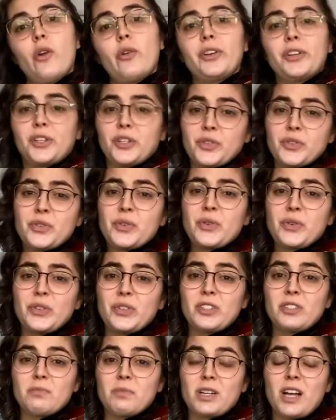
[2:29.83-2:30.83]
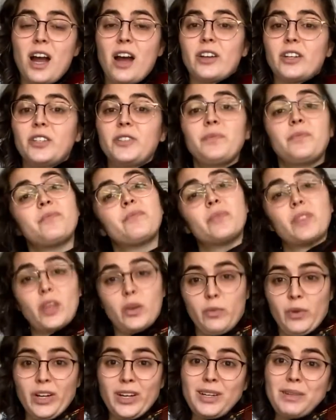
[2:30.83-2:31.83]
and controlled spiccato,
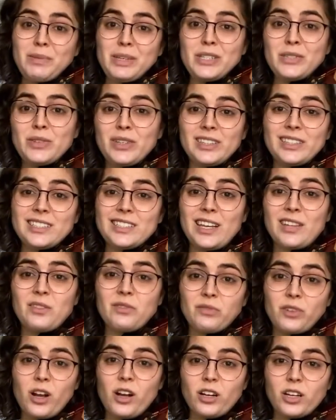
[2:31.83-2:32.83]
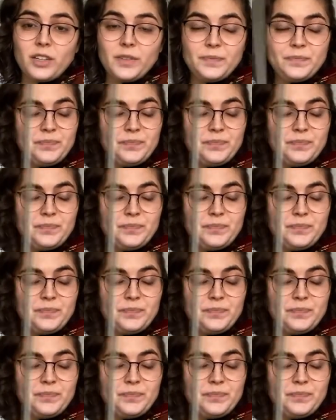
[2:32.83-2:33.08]
we're going to be doing this at the frog.